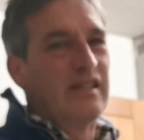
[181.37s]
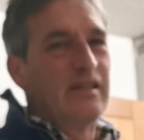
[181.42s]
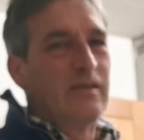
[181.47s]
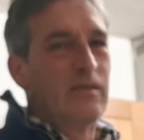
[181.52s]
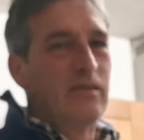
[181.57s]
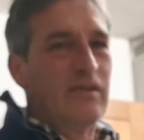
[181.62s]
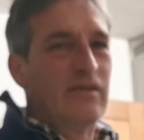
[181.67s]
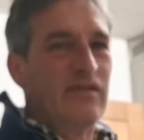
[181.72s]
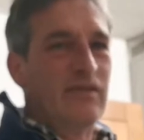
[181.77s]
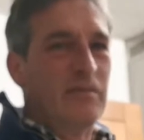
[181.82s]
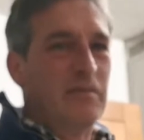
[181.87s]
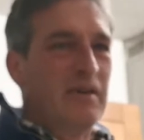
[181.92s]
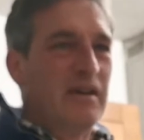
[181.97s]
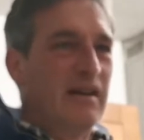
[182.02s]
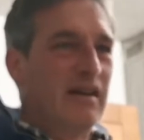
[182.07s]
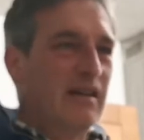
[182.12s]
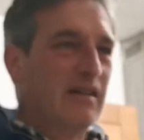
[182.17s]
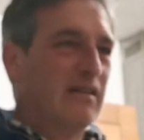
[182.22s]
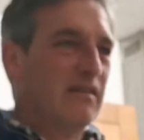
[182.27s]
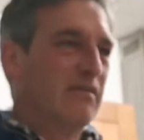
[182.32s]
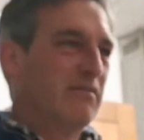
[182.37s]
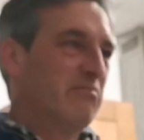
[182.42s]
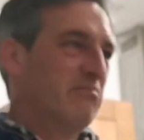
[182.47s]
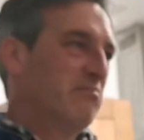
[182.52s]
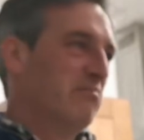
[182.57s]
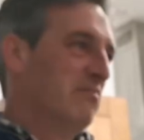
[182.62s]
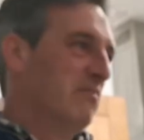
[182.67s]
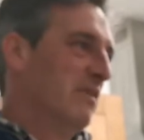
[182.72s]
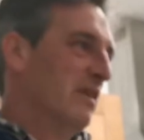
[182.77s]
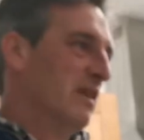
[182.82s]
is, it's worth about
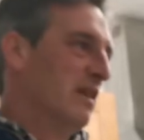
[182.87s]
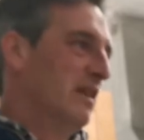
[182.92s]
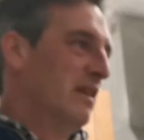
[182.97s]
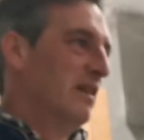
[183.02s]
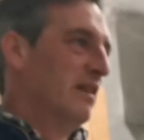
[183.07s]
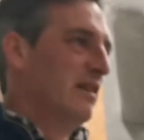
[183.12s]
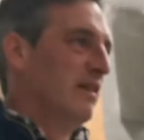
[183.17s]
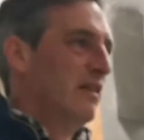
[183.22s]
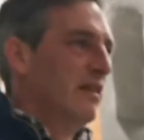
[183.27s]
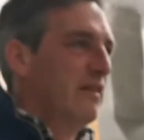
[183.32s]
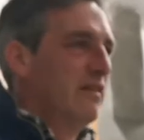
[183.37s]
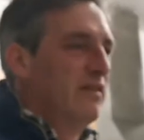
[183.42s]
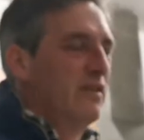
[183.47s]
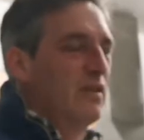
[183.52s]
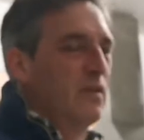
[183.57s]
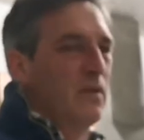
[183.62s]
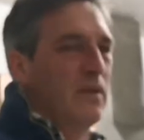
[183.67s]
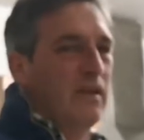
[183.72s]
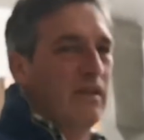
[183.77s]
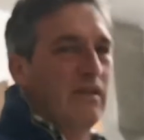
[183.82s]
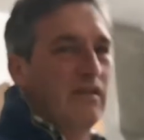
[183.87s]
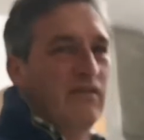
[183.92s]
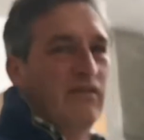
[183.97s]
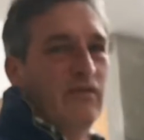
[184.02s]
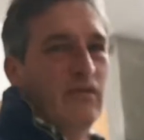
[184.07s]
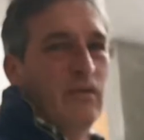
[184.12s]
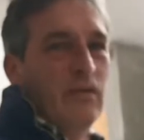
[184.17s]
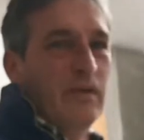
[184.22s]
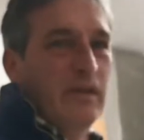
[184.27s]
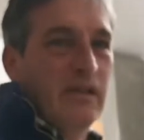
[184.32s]
£12 or
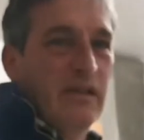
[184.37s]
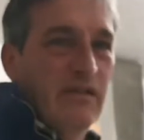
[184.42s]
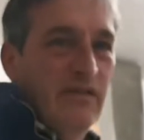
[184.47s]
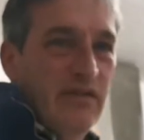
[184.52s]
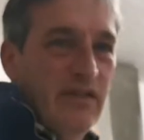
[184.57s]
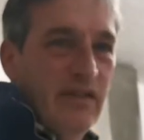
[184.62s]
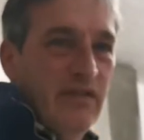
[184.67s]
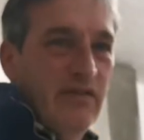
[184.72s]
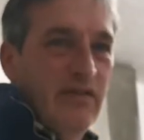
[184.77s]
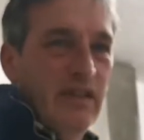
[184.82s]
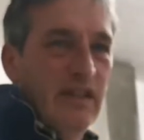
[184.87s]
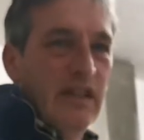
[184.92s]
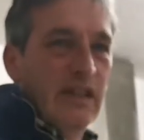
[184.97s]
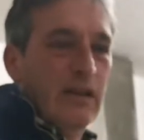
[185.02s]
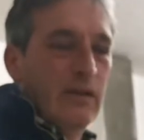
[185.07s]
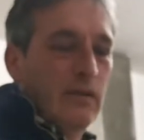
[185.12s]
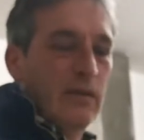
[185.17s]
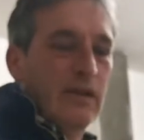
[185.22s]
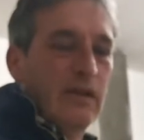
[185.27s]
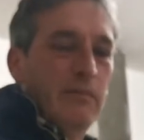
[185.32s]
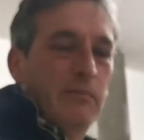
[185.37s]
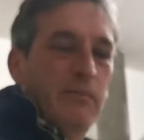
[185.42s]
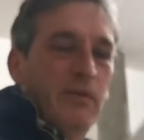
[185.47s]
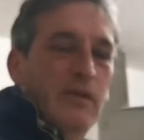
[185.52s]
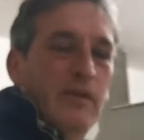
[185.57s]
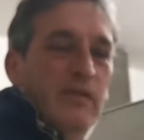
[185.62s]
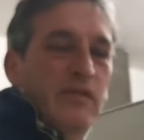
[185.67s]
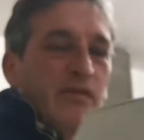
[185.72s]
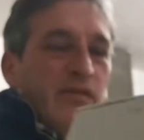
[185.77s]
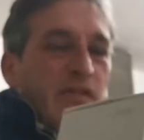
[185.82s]
£15,
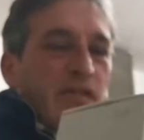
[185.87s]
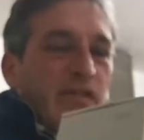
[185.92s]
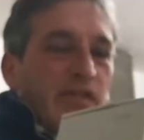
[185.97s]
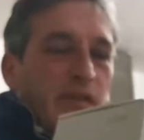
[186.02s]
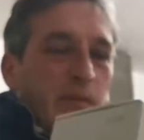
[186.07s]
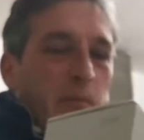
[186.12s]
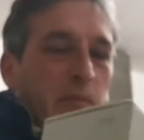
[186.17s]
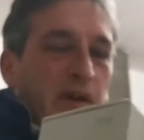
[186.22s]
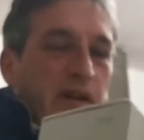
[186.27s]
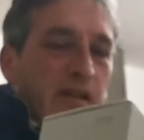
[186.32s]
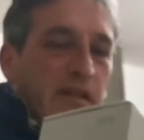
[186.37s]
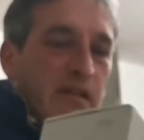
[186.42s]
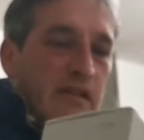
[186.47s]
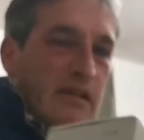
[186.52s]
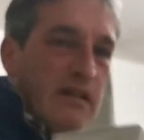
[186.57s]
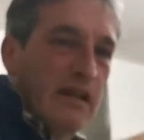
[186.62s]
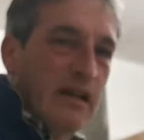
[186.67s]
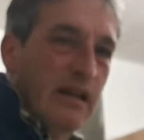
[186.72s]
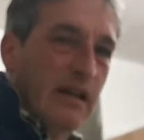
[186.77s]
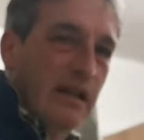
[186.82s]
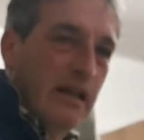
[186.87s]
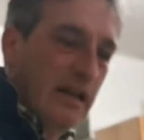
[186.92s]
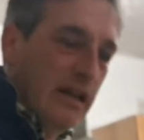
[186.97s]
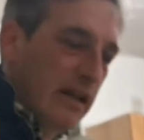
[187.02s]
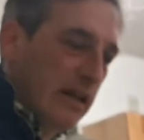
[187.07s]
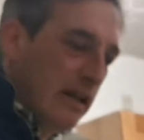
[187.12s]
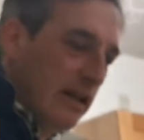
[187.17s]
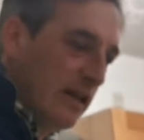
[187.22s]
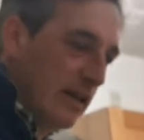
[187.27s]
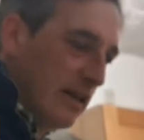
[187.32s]
but it's 50 pence. That.
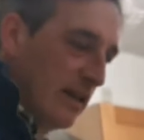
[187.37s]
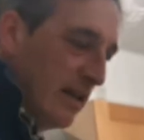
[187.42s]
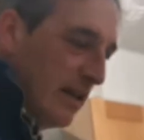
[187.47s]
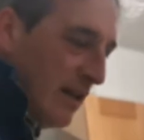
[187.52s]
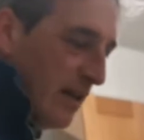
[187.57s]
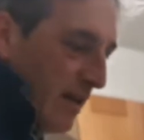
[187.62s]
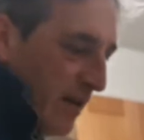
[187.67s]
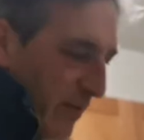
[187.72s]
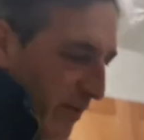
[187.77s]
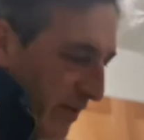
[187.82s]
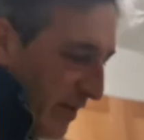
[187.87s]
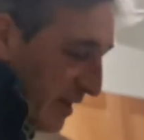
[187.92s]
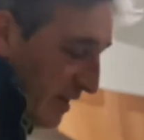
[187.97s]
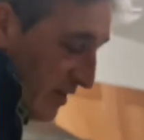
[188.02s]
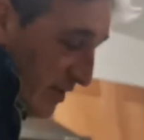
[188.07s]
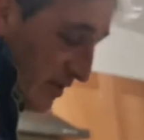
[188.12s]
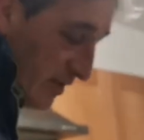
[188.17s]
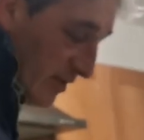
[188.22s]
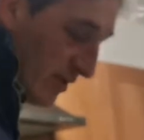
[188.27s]
Unless